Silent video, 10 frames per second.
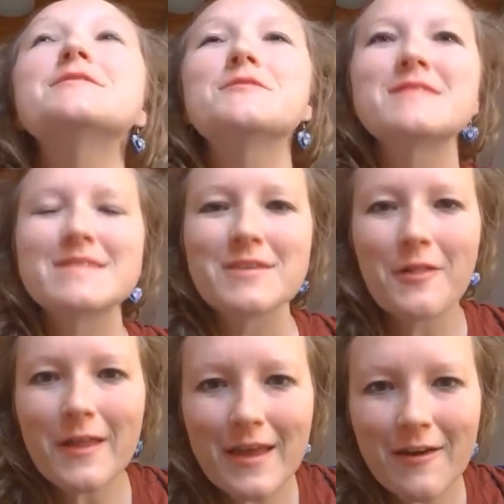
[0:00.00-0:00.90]
so
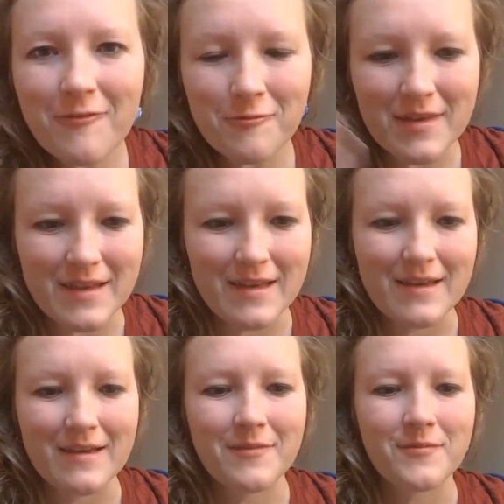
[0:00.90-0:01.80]
silly of
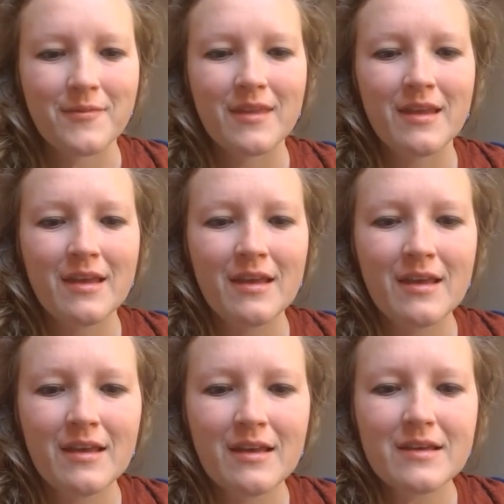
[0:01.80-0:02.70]
me.
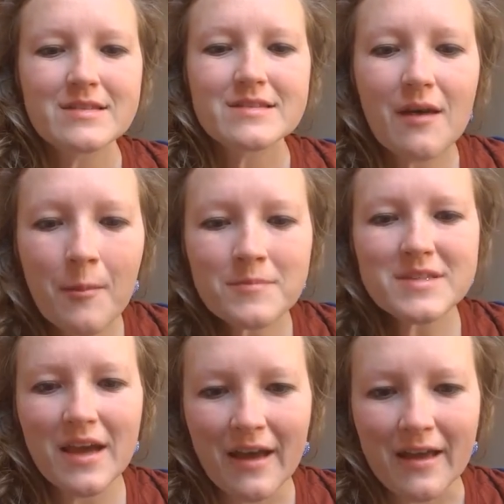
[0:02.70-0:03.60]

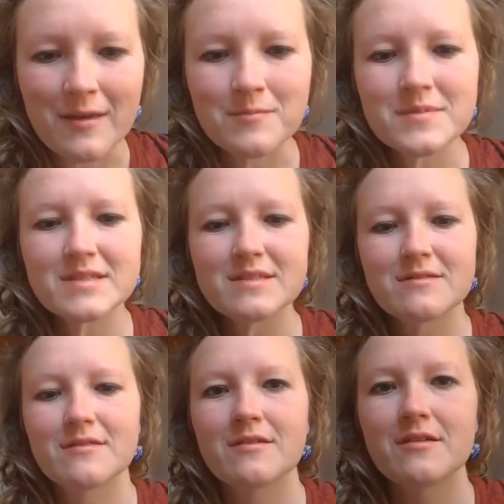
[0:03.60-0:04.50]
Sometimes
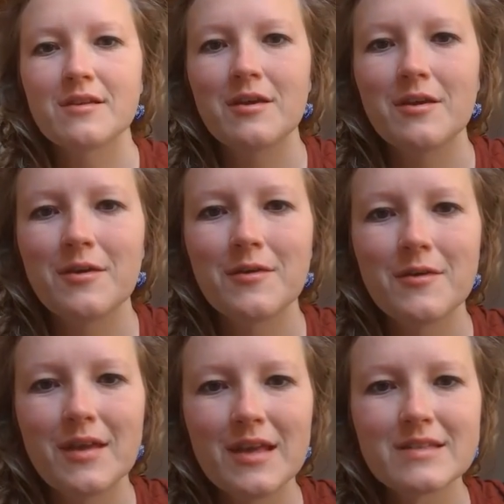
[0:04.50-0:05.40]

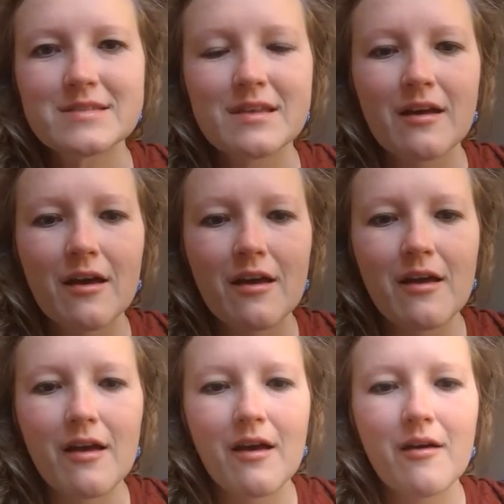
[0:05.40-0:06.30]
it's
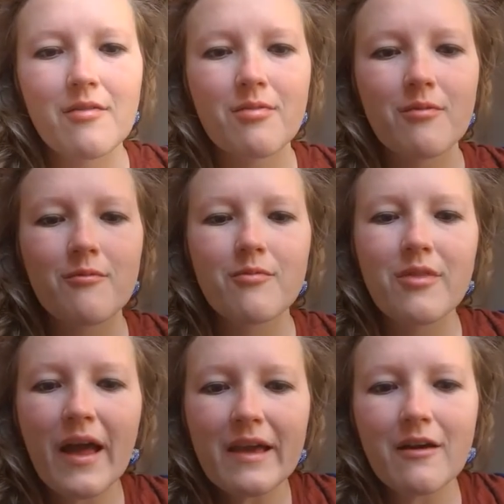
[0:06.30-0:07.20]

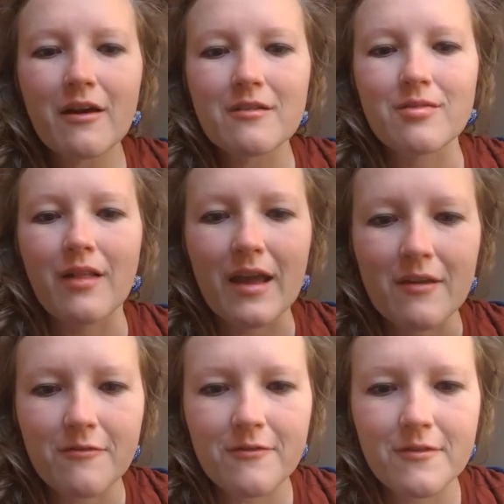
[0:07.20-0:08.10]
like our
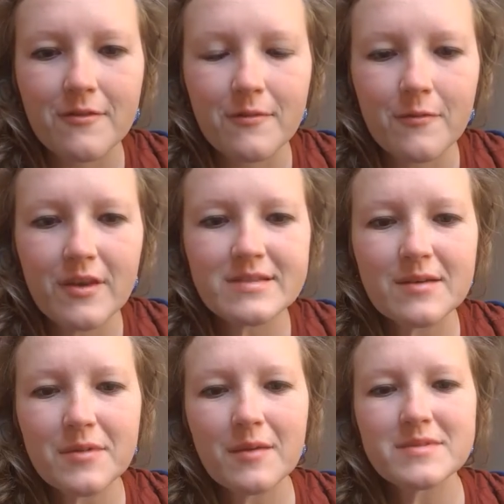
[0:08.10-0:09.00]
life. We
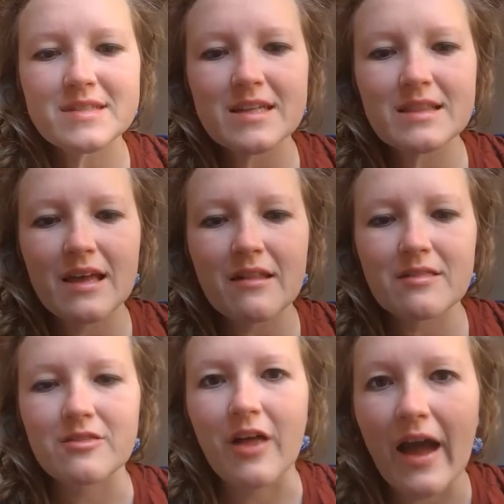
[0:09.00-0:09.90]
sometimes think
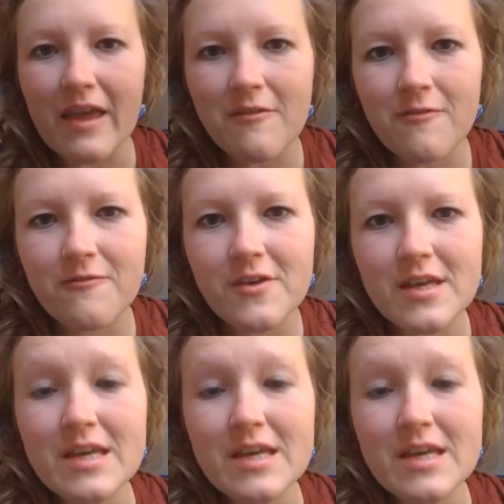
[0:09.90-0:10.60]
that life